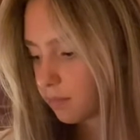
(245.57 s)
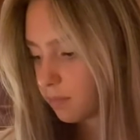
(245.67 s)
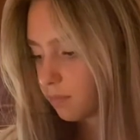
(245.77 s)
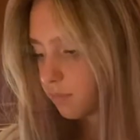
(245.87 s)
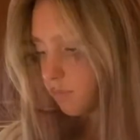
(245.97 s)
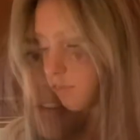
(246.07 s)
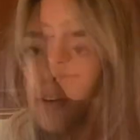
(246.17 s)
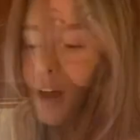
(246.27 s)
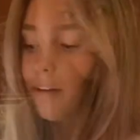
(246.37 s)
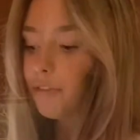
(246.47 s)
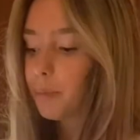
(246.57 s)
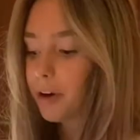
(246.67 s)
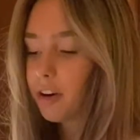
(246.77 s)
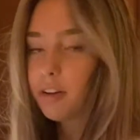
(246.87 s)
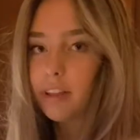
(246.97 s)
Once you have the
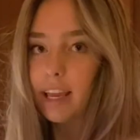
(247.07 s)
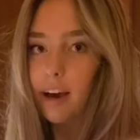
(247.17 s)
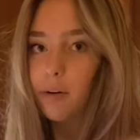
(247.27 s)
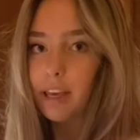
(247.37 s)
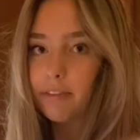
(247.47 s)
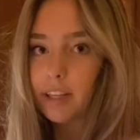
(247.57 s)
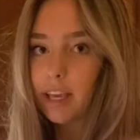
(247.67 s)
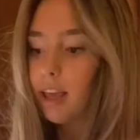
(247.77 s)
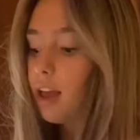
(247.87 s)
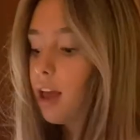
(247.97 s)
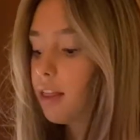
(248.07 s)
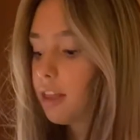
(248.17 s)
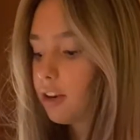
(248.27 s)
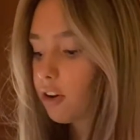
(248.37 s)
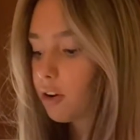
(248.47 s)
butter laid out evenly,
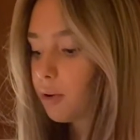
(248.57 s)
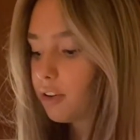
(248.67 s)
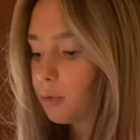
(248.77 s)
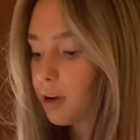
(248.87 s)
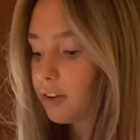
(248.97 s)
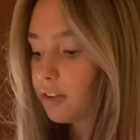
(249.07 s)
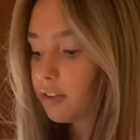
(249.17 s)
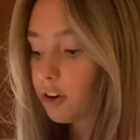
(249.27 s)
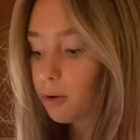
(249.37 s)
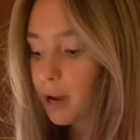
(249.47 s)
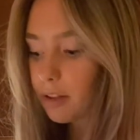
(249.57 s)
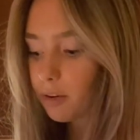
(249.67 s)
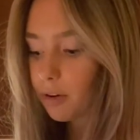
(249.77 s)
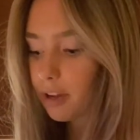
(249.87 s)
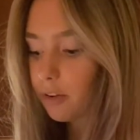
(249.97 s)
then you're going to want to stir around the
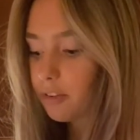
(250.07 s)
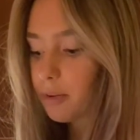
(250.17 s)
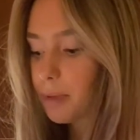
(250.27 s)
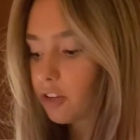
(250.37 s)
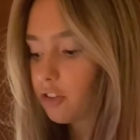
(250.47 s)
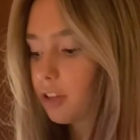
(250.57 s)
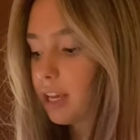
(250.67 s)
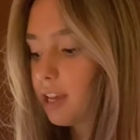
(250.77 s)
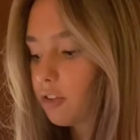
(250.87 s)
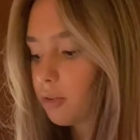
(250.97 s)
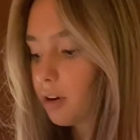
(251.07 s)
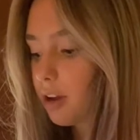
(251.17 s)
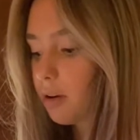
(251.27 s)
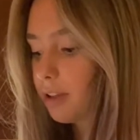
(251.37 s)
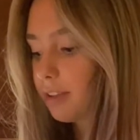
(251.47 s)
Oreos to make sure that each
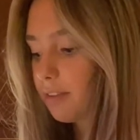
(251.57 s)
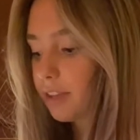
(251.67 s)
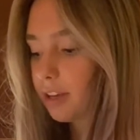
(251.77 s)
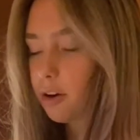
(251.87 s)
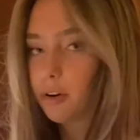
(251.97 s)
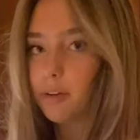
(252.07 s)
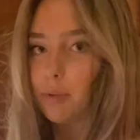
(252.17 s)
Oreo is evenly coated with the